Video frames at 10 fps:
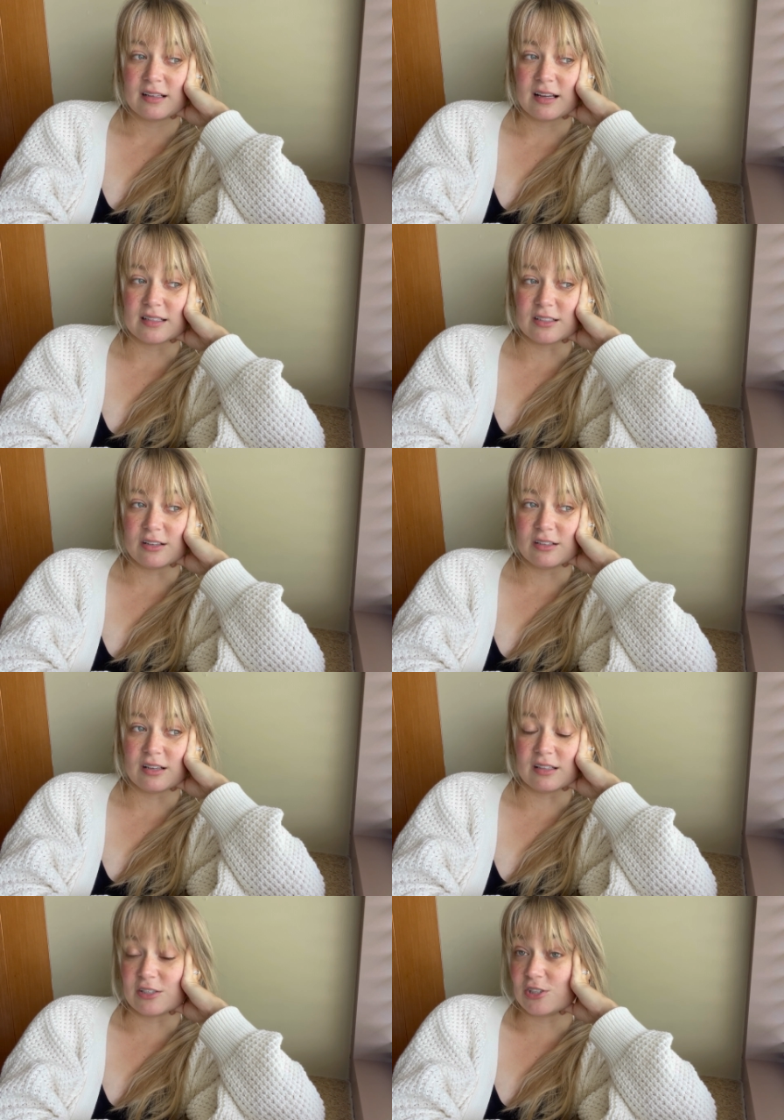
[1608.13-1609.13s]

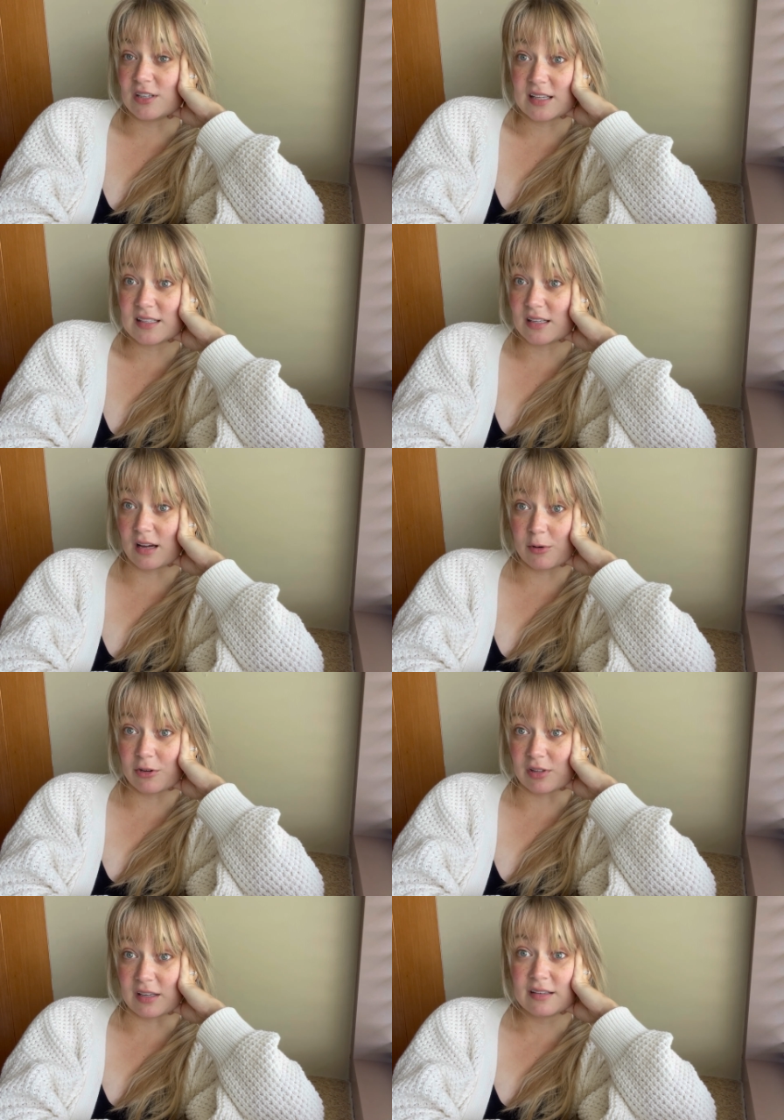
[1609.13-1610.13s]
unless she decides to come
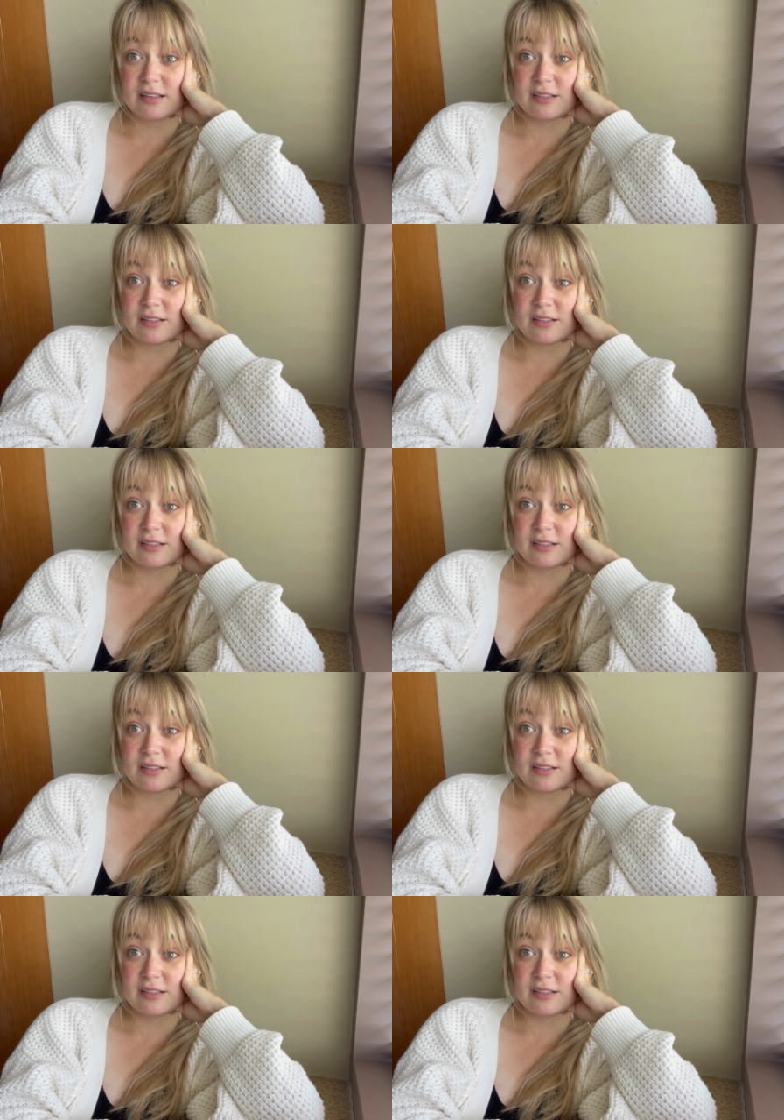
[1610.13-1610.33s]
early.